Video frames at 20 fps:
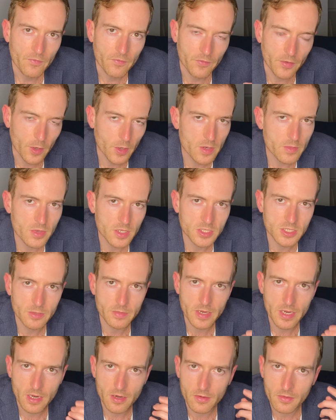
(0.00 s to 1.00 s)
very much
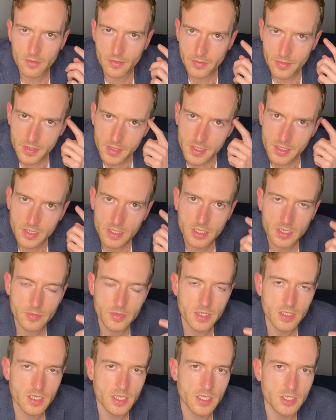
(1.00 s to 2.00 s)
about thinking and
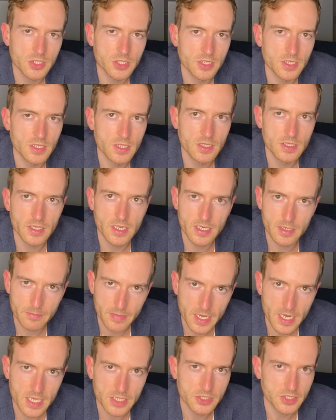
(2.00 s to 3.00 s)
communication and
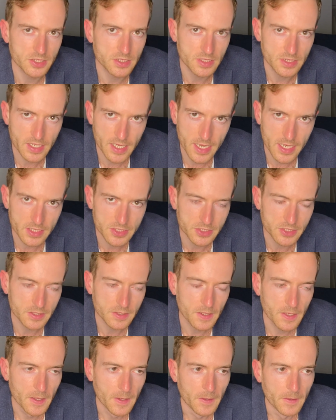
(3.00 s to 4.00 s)
passion and action,
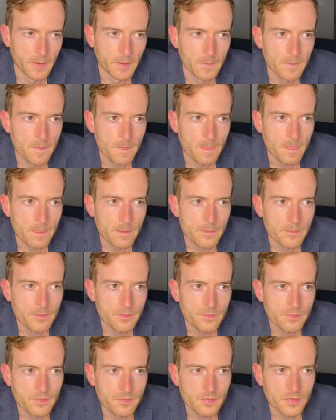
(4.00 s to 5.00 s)

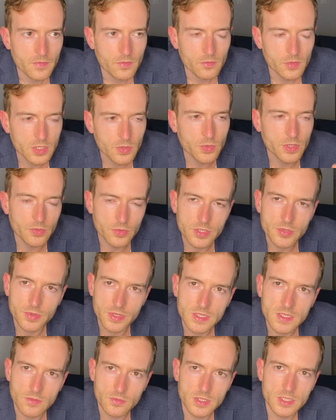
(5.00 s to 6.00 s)
which, we,
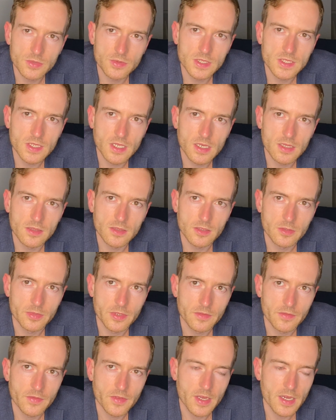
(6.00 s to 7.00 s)
which we saw a little
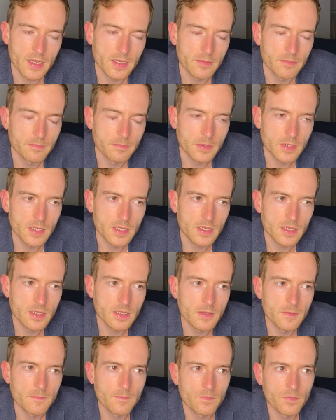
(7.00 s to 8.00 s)
bit of that. But
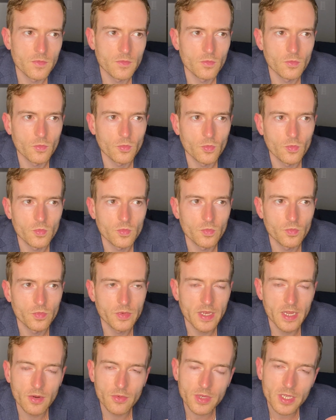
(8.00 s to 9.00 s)

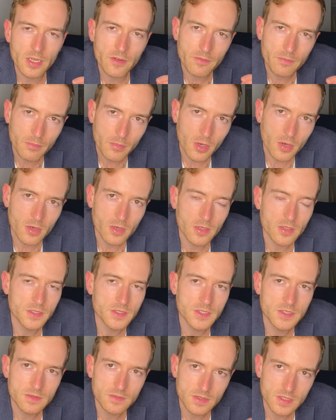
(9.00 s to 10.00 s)
now we have
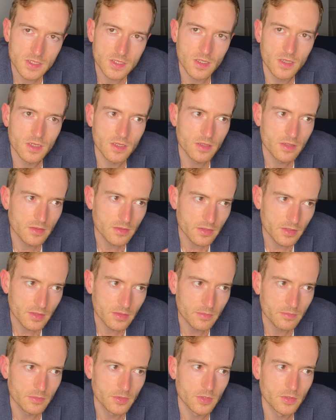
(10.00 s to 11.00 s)
Mars, the Sun,
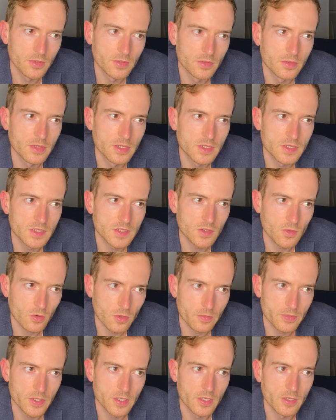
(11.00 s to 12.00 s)
Moon, and
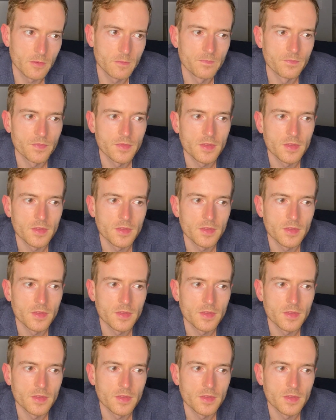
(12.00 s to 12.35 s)
Scorpio